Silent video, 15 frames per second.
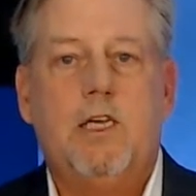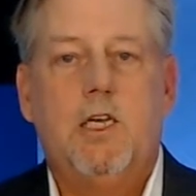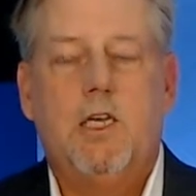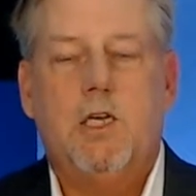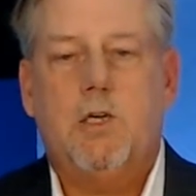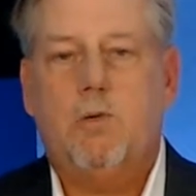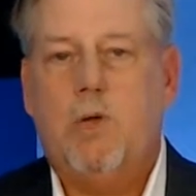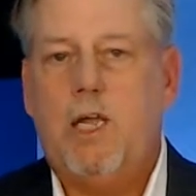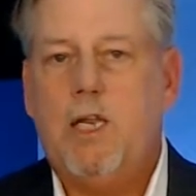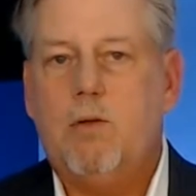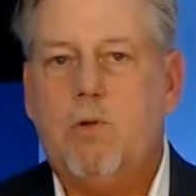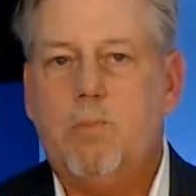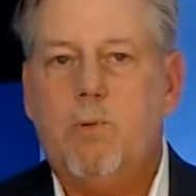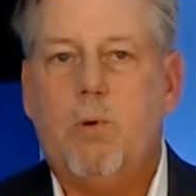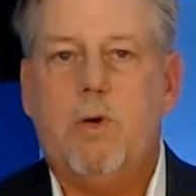Creating a
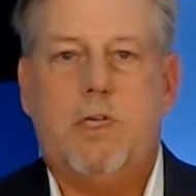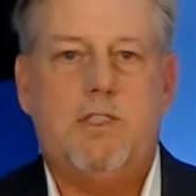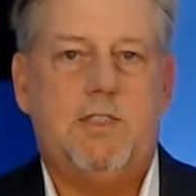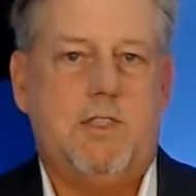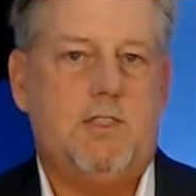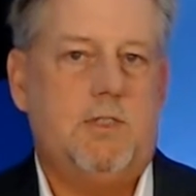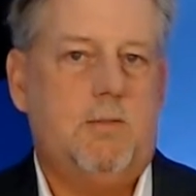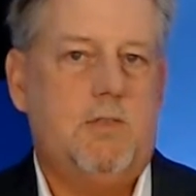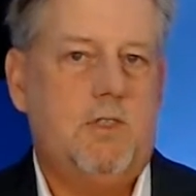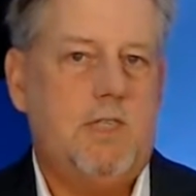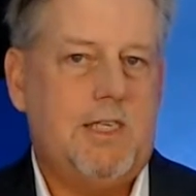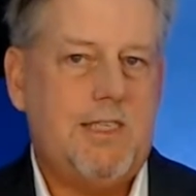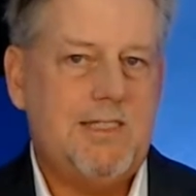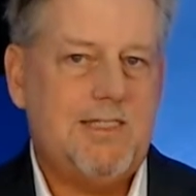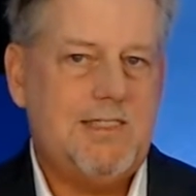reporting system that
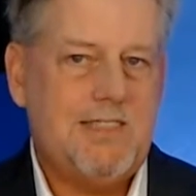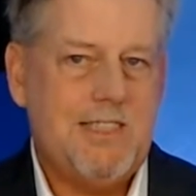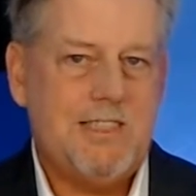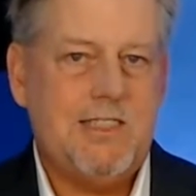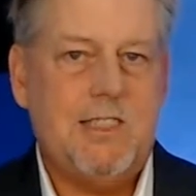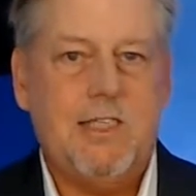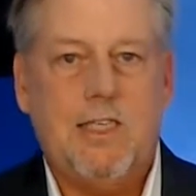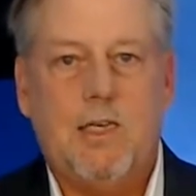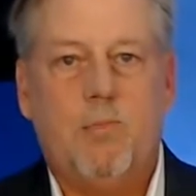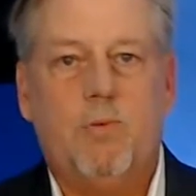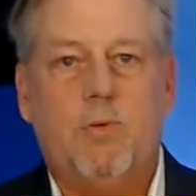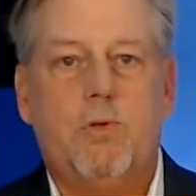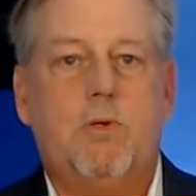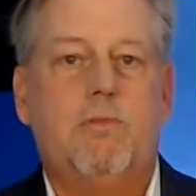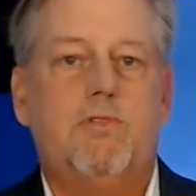consistently
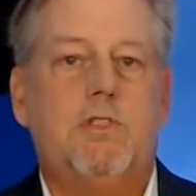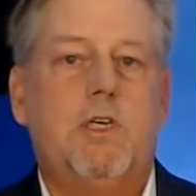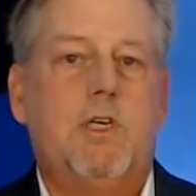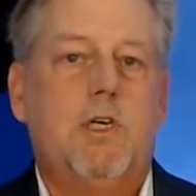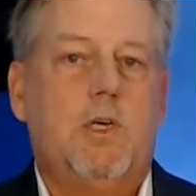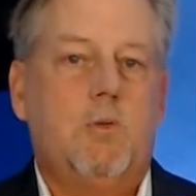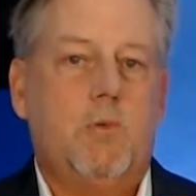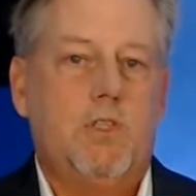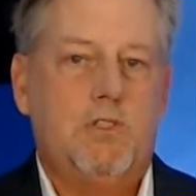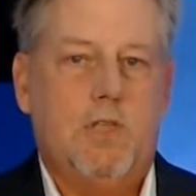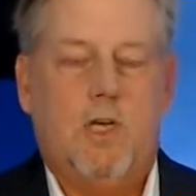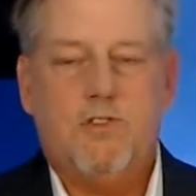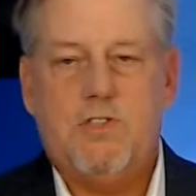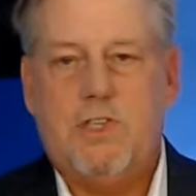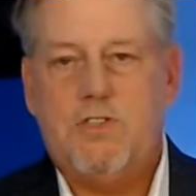improves
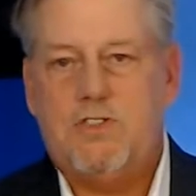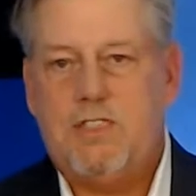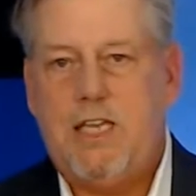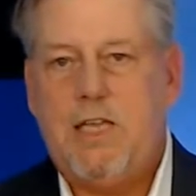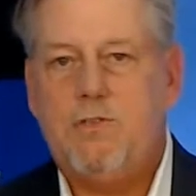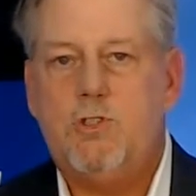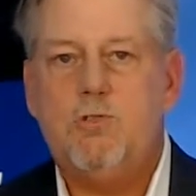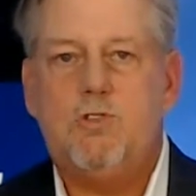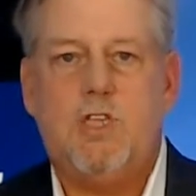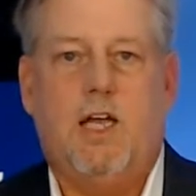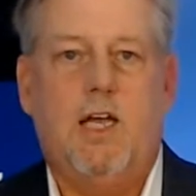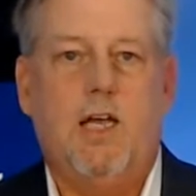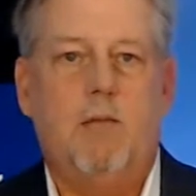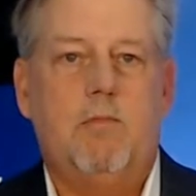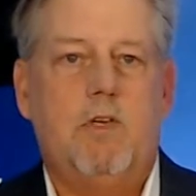results and saves you
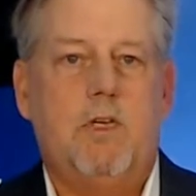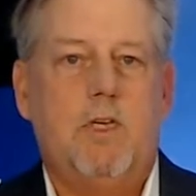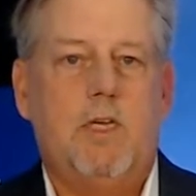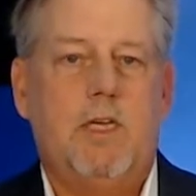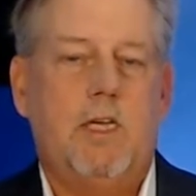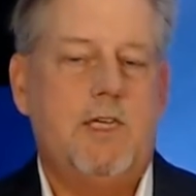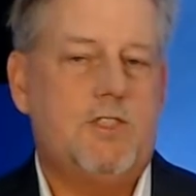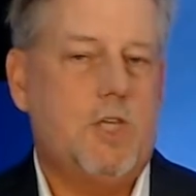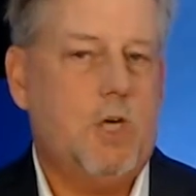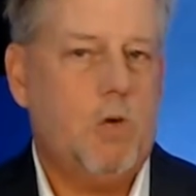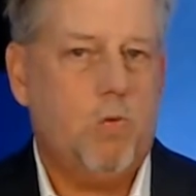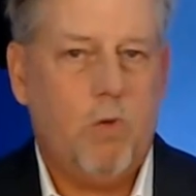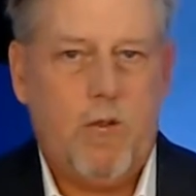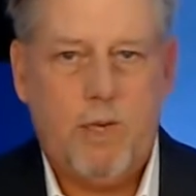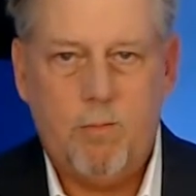time is a
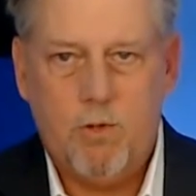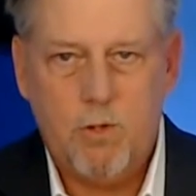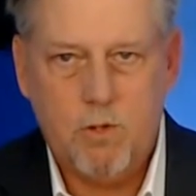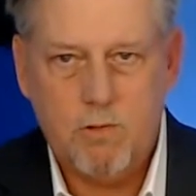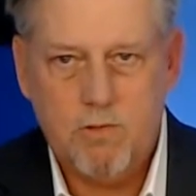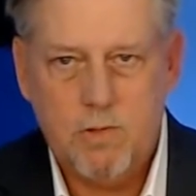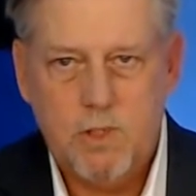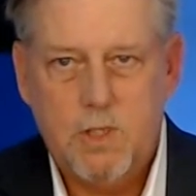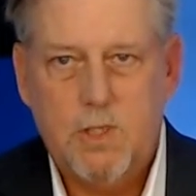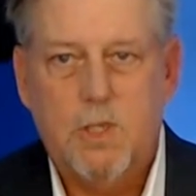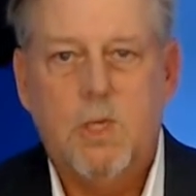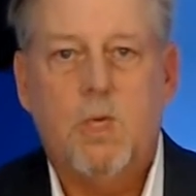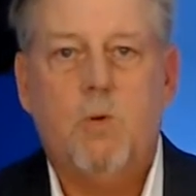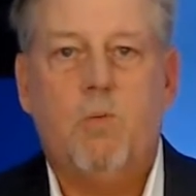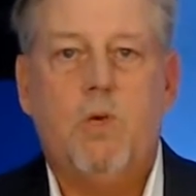great move.
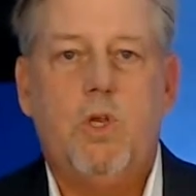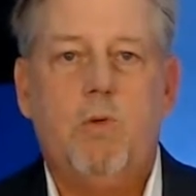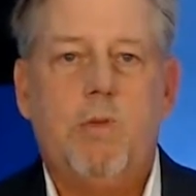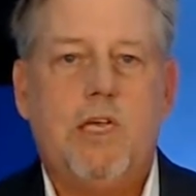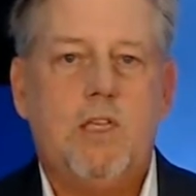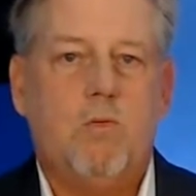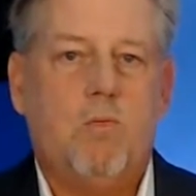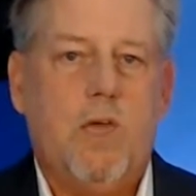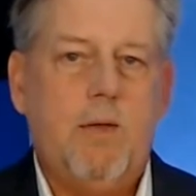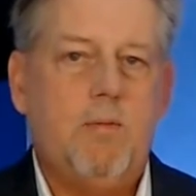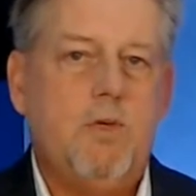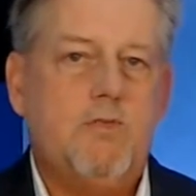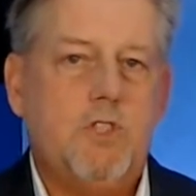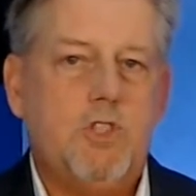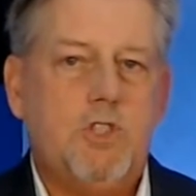When you make the right
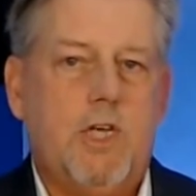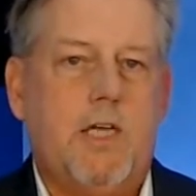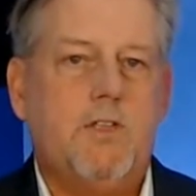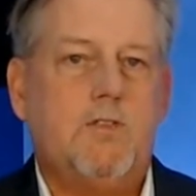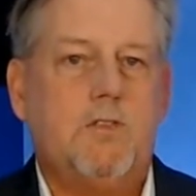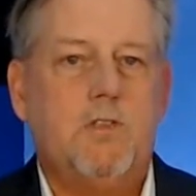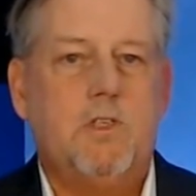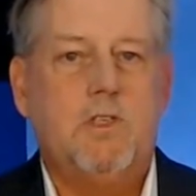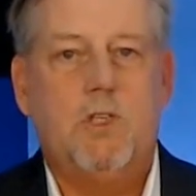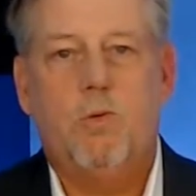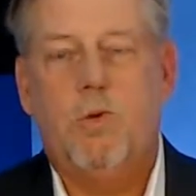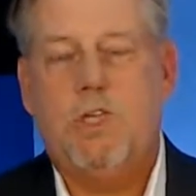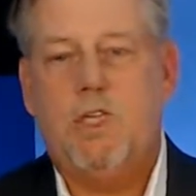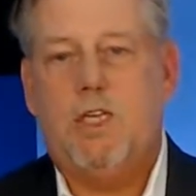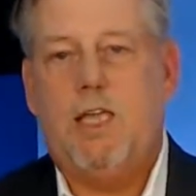moves in chess, you
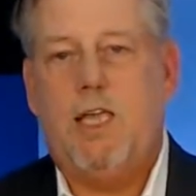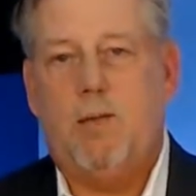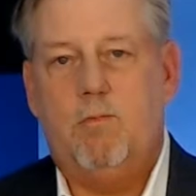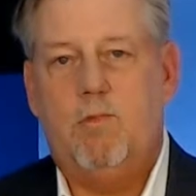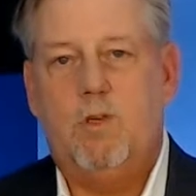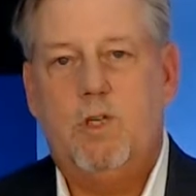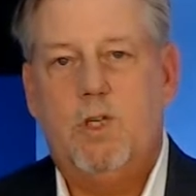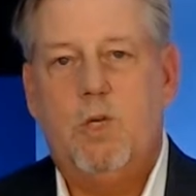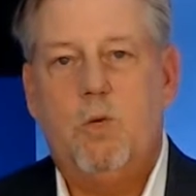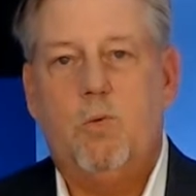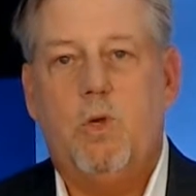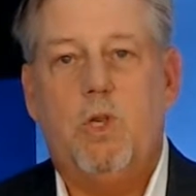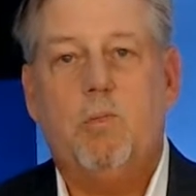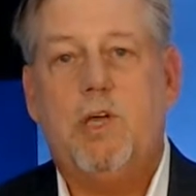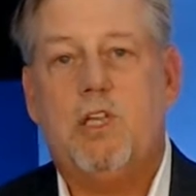win the game. When
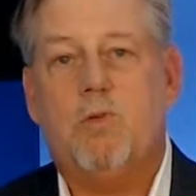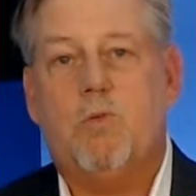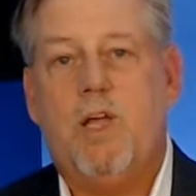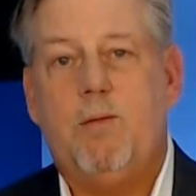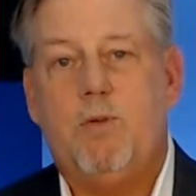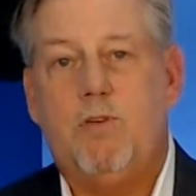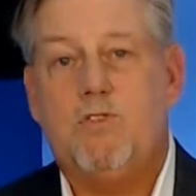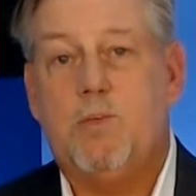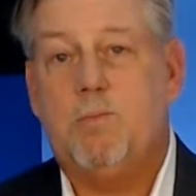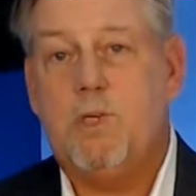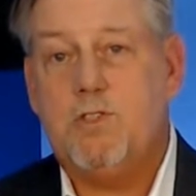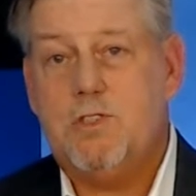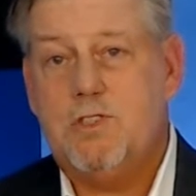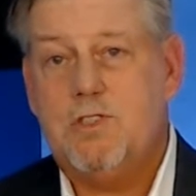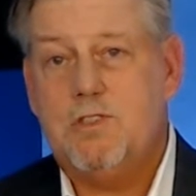you make the right moves in
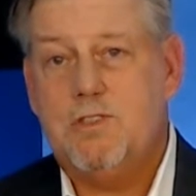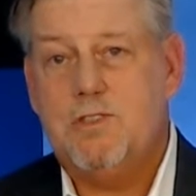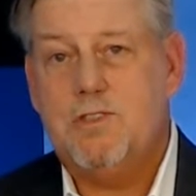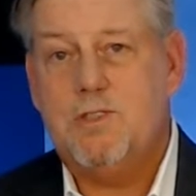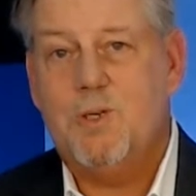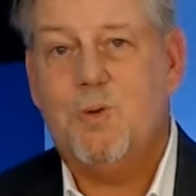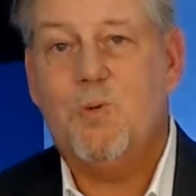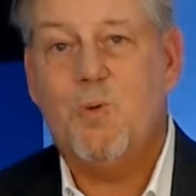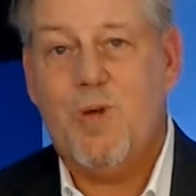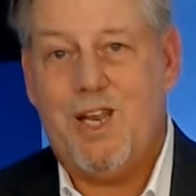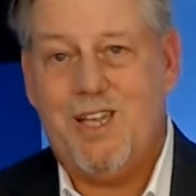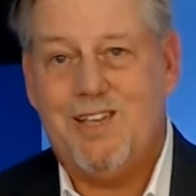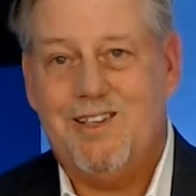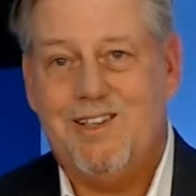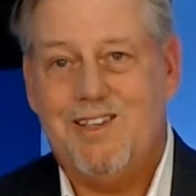business, winning
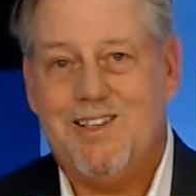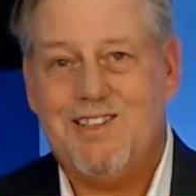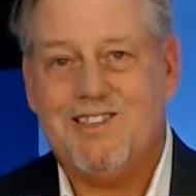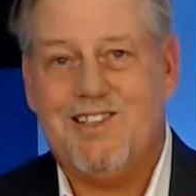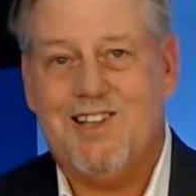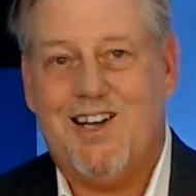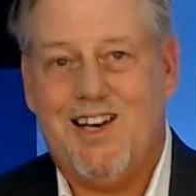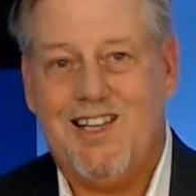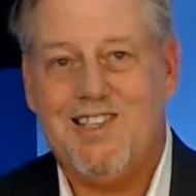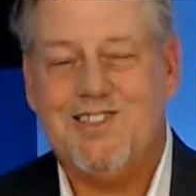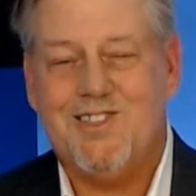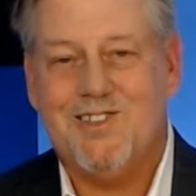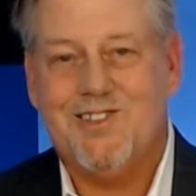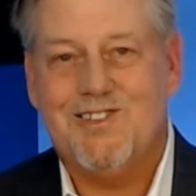gets a lot easier.